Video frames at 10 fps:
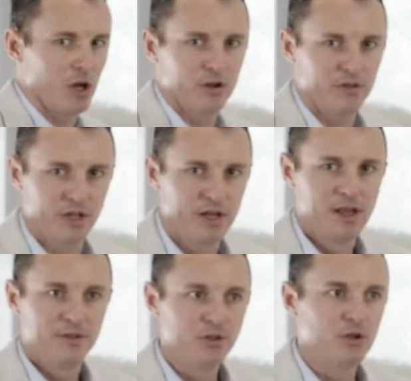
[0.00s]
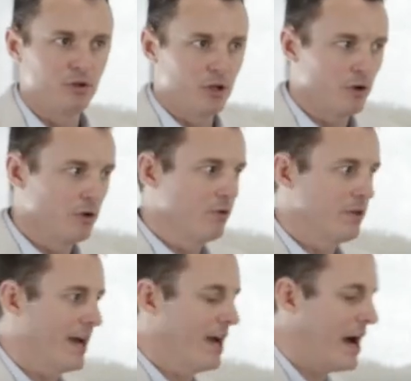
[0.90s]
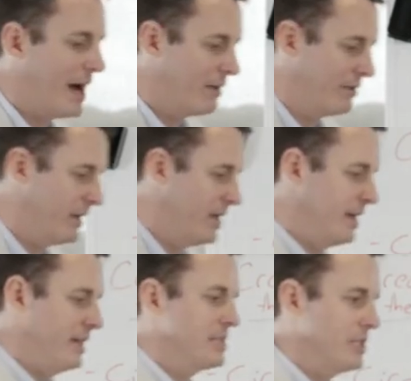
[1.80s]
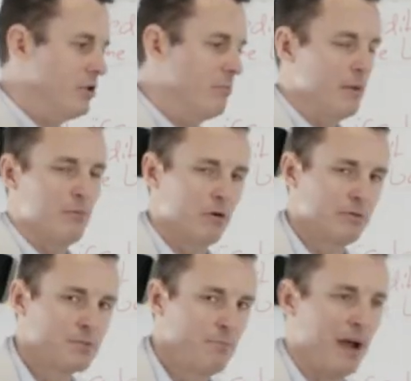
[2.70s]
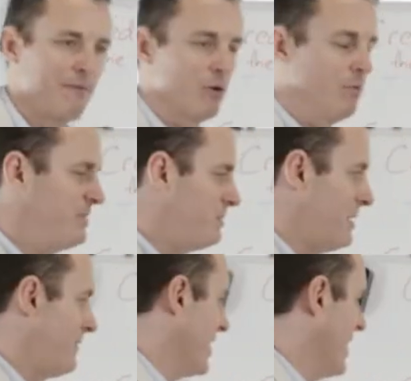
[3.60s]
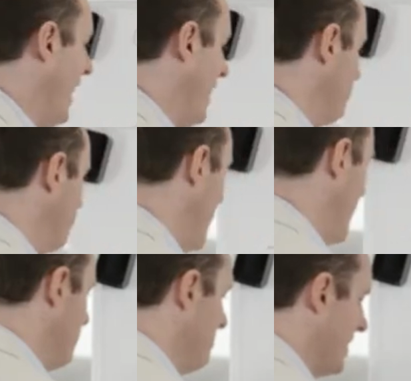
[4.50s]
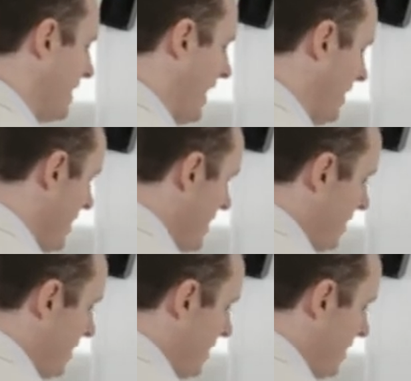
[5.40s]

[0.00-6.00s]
know that you know who they are. And it's a little bit more respectful. It's a bit of a game, um, but again,